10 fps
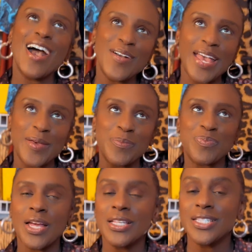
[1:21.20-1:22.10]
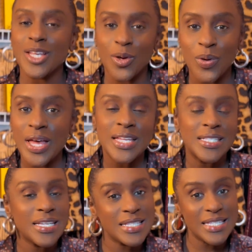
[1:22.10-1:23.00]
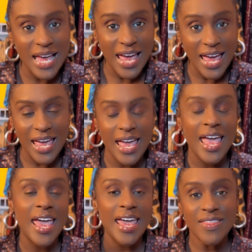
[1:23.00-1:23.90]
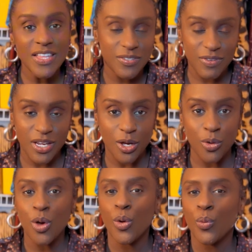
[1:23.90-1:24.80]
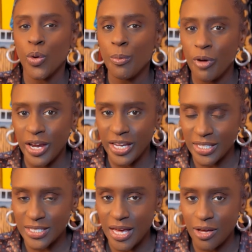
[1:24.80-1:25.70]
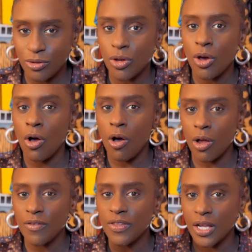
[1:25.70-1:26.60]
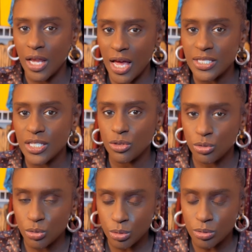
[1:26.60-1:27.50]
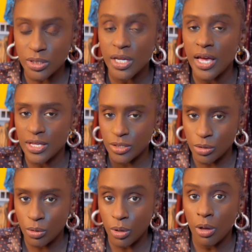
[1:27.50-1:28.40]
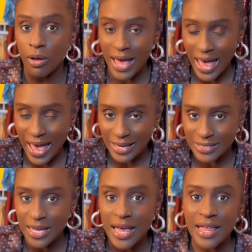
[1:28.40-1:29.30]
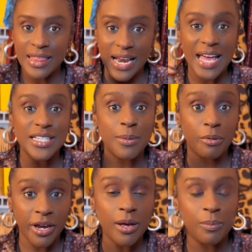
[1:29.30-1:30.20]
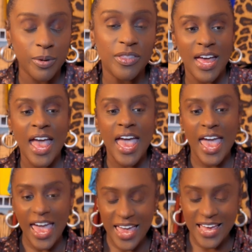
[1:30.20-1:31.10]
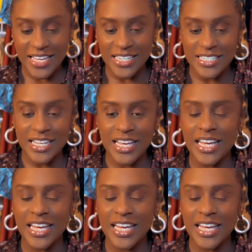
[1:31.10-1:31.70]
Okay, so today in this video, we're breaking down all of the closet tools and so-called hacks that I had to break up with, and